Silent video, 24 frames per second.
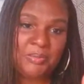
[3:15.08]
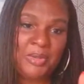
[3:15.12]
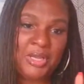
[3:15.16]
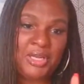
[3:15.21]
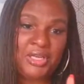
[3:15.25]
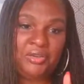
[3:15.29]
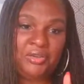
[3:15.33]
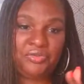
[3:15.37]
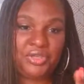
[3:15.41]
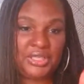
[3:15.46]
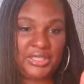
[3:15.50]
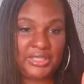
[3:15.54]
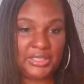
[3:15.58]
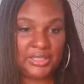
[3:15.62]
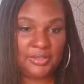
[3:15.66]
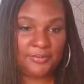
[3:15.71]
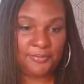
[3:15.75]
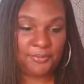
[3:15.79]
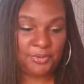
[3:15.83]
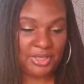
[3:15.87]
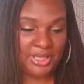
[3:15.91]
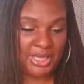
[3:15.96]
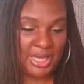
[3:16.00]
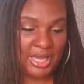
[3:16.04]
There was many
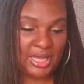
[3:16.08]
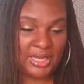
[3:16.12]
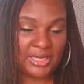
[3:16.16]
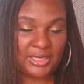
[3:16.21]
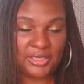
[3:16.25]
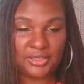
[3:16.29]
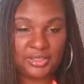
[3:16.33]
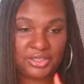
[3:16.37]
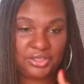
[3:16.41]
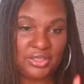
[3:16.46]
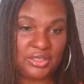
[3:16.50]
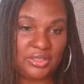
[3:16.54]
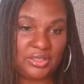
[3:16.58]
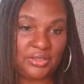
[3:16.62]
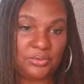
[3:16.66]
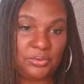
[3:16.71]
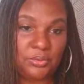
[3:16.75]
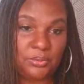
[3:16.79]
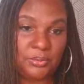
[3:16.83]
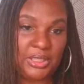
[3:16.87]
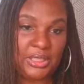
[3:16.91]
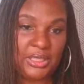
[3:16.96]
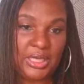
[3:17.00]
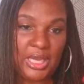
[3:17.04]
reasons for that, in
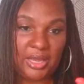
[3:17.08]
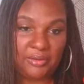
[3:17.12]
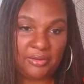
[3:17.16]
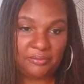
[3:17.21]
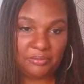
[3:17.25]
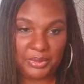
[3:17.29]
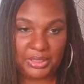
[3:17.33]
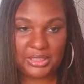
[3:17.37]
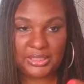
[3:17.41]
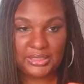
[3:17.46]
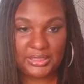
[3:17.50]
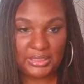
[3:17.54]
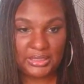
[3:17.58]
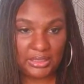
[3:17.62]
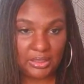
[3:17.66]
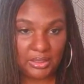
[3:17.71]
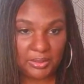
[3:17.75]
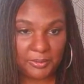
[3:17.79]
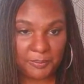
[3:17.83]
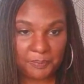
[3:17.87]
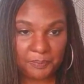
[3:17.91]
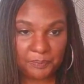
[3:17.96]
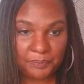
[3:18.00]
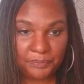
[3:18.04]
addition to me being
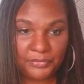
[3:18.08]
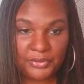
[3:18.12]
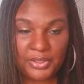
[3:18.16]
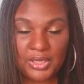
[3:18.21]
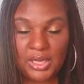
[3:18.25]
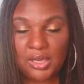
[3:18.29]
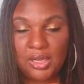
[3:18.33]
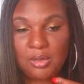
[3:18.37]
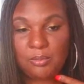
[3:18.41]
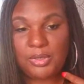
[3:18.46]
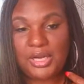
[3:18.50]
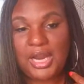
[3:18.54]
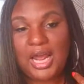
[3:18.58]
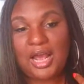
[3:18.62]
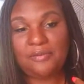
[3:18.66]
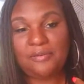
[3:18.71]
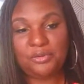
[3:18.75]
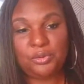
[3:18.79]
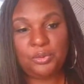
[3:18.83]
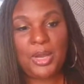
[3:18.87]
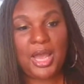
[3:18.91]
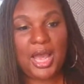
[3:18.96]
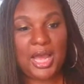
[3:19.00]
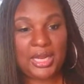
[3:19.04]
sick. But
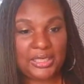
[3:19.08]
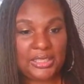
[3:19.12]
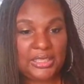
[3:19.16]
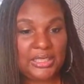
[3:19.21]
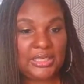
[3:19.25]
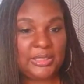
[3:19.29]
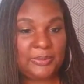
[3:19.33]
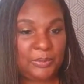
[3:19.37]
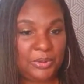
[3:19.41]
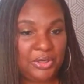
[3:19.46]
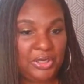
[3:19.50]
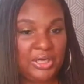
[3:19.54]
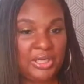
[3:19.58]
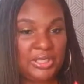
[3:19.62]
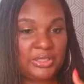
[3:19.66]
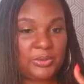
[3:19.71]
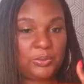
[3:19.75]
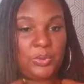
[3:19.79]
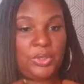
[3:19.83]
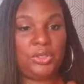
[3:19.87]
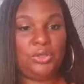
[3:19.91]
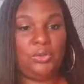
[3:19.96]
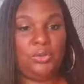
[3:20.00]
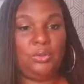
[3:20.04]
have you had an
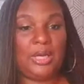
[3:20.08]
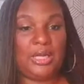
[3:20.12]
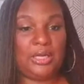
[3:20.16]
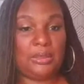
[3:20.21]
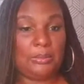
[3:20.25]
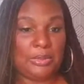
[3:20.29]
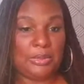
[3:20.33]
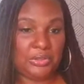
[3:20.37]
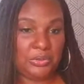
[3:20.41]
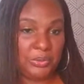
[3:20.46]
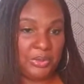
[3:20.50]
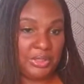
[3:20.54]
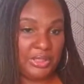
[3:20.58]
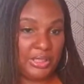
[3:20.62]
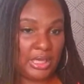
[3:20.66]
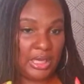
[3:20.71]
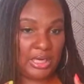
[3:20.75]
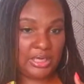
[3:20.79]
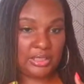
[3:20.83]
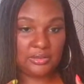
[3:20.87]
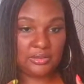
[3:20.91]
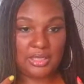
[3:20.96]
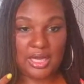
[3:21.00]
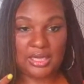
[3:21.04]
experience where you might have been doing that
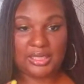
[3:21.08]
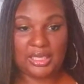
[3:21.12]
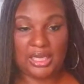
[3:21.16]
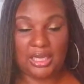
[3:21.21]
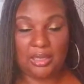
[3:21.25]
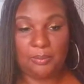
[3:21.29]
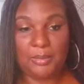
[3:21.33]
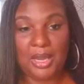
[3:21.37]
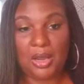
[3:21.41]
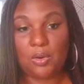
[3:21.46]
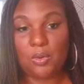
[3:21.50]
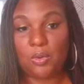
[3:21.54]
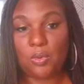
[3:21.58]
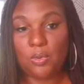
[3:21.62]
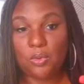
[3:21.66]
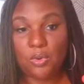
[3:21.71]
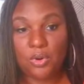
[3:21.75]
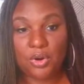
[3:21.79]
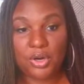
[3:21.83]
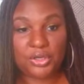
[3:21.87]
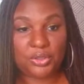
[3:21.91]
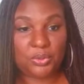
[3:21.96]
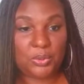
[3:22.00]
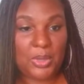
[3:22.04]
and a lot came out,
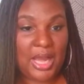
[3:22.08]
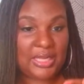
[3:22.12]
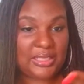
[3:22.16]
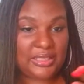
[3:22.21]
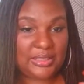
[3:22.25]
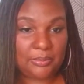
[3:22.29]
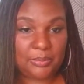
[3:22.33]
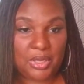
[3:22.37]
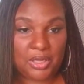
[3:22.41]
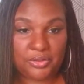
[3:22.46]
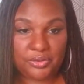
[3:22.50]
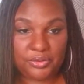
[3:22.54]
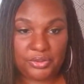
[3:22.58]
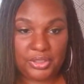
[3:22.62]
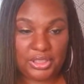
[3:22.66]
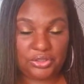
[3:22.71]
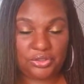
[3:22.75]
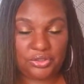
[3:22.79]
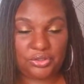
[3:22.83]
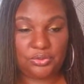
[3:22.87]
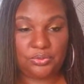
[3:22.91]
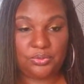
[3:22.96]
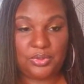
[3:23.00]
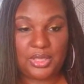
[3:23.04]
or you had some other
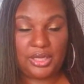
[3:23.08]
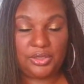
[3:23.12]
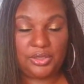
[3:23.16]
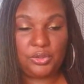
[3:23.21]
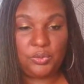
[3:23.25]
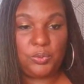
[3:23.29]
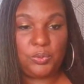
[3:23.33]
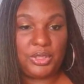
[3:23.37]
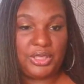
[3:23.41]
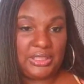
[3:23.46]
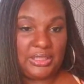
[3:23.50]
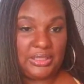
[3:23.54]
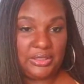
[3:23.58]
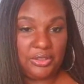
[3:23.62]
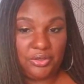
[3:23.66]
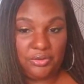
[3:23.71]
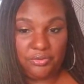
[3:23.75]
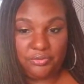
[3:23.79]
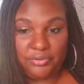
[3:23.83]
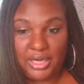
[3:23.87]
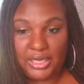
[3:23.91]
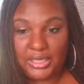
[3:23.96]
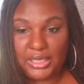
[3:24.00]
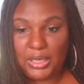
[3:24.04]
issue that you wanted to
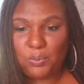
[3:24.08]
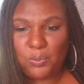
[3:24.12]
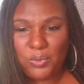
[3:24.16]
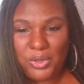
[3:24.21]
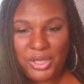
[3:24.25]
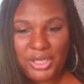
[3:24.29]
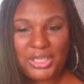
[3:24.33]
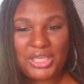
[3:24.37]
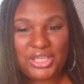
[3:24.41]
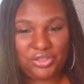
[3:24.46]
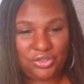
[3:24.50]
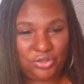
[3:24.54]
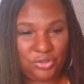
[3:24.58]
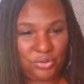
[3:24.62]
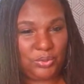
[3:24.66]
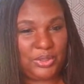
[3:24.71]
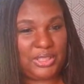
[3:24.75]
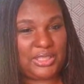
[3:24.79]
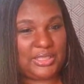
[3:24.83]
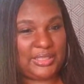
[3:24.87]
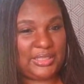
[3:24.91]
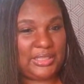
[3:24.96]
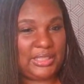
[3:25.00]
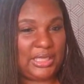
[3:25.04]
correct? And what issue is
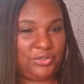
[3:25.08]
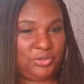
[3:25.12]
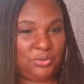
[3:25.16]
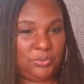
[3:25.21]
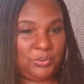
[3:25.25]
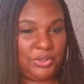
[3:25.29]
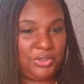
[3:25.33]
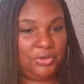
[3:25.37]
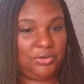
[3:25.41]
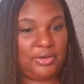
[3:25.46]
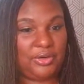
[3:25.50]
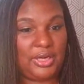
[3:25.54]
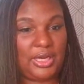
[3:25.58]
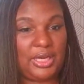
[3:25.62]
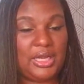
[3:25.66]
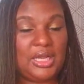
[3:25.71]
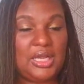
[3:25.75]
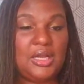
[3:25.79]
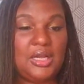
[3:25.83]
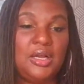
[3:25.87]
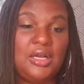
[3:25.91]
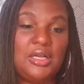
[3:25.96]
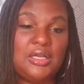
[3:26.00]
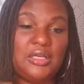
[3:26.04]
it that you want to correct?
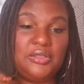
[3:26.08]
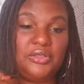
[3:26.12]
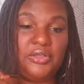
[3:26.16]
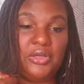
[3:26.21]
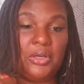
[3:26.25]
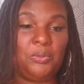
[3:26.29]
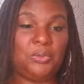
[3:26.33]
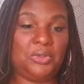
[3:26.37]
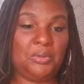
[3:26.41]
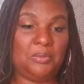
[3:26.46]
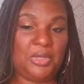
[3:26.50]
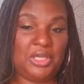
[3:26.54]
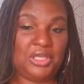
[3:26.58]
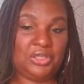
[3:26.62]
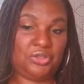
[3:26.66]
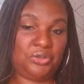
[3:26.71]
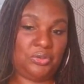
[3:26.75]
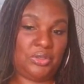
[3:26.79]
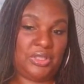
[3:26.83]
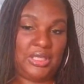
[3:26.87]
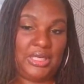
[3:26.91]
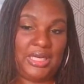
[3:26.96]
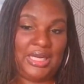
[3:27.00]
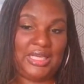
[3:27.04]
So I'm going to make sure
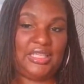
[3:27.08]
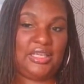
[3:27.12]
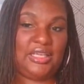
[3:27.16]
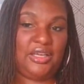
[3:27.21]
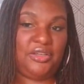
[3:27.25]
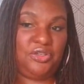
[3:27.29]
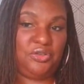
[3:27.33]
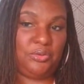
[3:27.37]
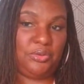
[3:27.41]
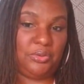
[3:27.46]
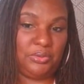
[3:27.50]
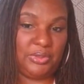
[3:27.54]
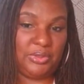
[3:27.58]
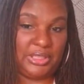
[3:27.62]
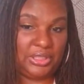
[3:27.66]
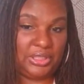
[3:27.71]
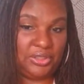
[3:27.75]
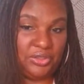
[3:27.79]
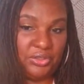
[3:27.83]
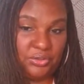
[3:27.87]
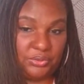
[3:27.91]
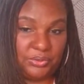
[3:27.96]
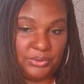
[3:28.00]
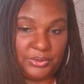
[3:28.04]
that I touch on those
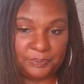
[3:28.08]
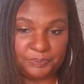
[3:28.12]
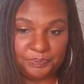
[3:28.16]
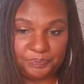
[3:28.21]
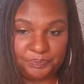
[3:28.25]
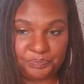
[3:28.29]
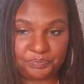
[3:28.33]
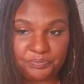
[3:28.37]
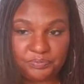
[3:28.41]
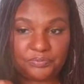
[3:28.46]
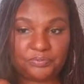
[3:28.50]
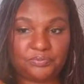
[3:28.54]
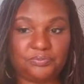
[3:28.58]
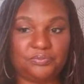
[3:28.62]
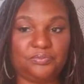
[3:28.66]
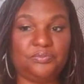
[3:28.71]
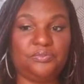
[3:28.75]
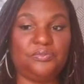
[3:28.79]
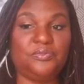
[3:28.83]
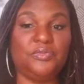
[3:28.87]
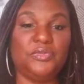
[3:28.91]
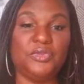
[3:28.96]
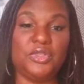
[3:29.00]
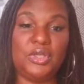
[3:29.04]
issues.
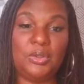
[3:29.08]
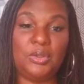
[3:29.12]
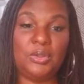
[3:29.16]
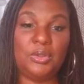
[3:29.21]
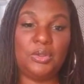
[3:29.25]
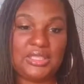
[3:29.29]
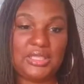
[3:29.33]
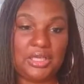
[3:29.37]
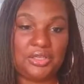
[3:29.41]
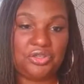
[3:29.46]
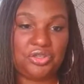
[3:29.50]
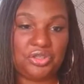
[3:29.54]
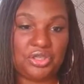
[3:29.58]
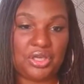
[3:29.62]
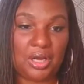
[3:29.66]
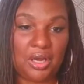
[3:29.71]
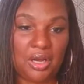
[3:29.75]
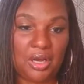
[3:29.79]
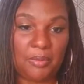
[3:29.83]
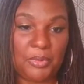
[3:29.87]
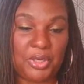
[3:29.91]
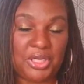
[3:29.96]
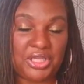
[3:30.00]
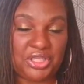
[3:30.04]
I want to touch
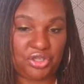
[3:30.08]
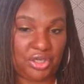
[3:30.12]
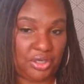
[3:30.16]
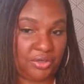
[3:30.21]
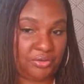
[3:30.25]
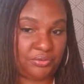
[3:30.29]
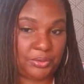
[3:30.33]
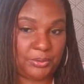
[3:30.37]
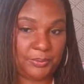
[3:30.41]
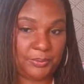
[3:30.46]
in general